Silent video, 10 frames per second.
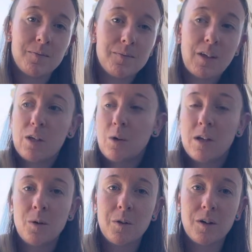that you
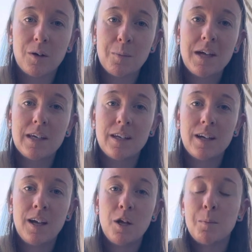can no longer make it,
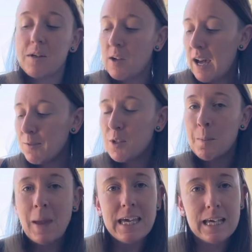but you have to
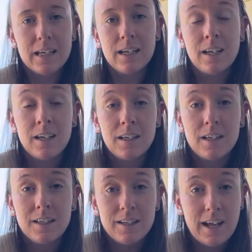make it
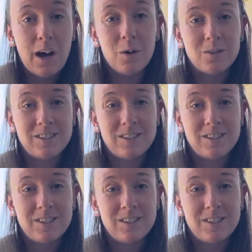now.